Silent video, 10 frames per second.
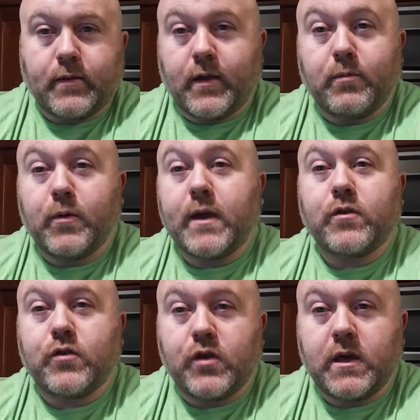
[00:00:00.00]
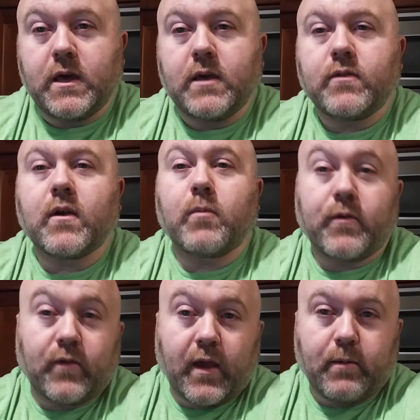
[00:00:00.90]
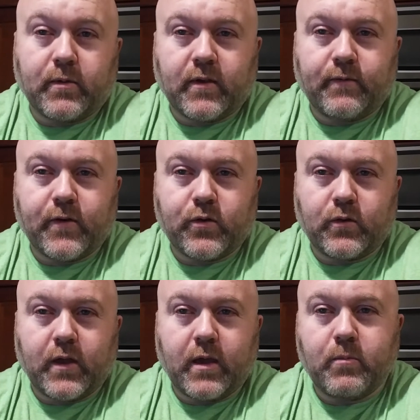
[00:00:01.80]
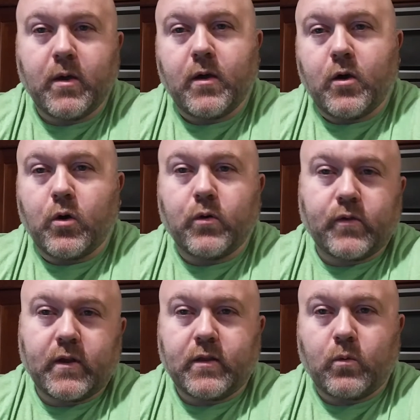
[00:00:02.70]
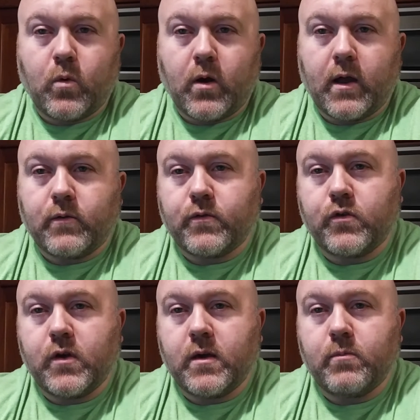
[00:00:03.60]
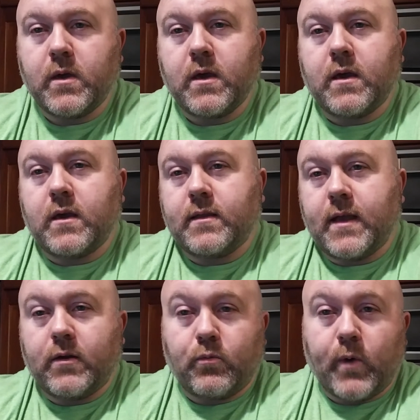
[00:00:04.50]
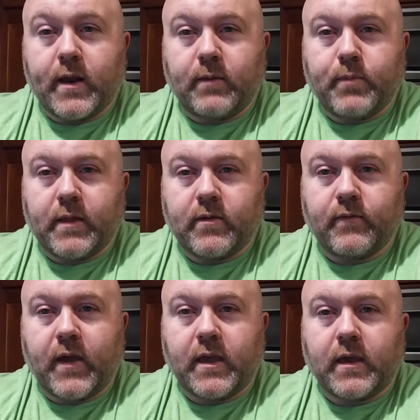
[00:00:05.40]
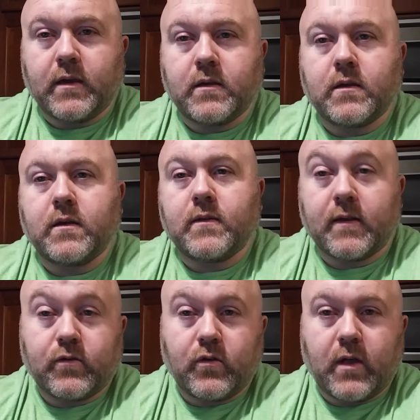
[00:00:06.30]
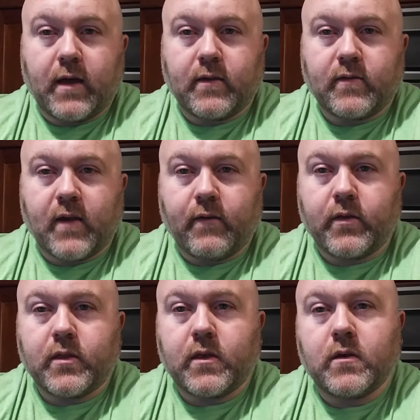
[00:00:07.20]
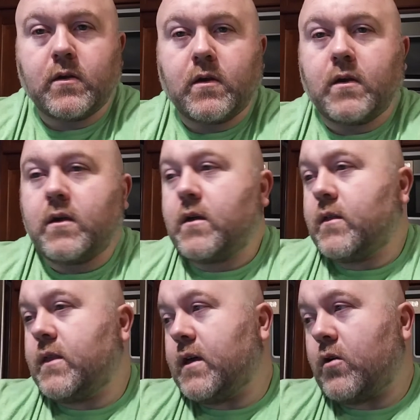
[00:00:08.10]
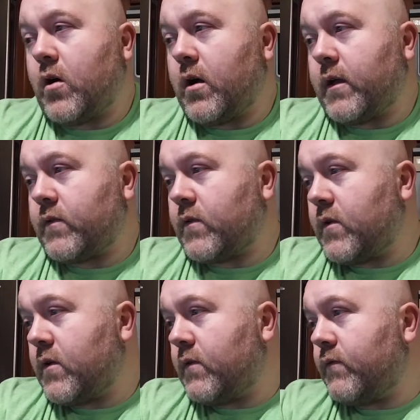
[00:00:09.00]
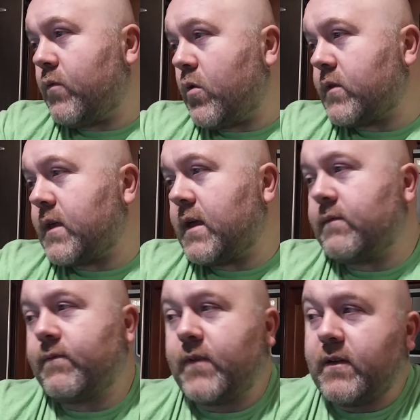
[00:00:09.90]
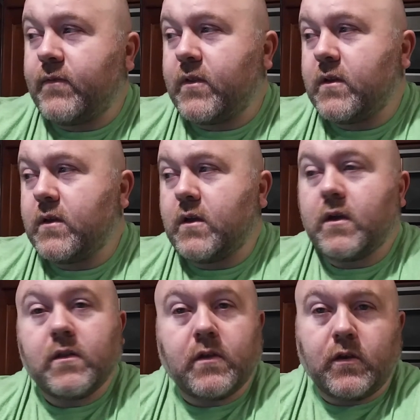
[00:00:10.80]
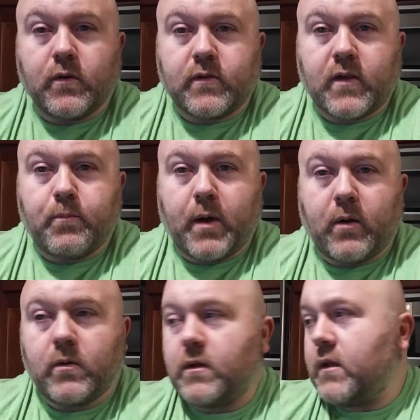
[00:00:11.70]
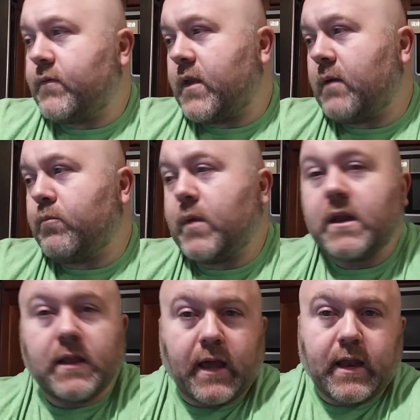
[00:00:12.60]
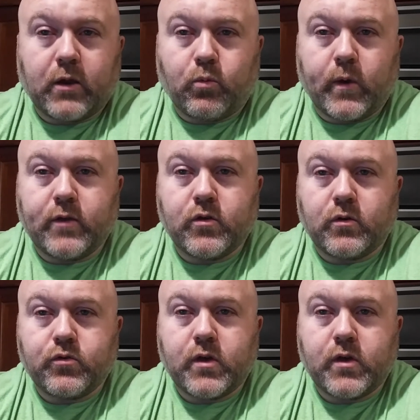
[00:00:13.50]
WHG SummerSlam is the official name, hosted at the Warhouse Gym down in Reading, Pennsylvania. That's July the 7th. Then August Fourth and fifth, the USA Powerlifting Mid Atlantic Regional